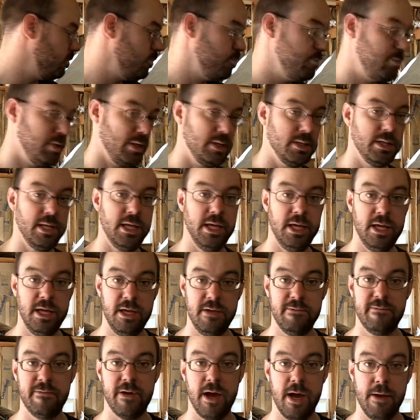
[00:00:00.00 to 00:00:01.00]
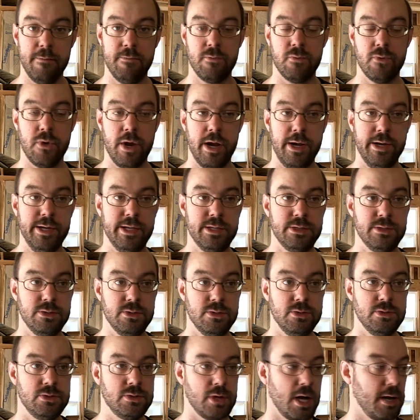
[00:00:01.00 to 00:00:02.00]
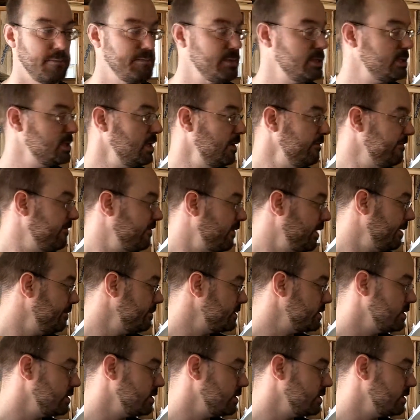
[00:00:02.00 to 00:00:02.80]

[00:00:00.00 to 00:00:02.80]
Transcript: believe I'm ready to drop the subframe.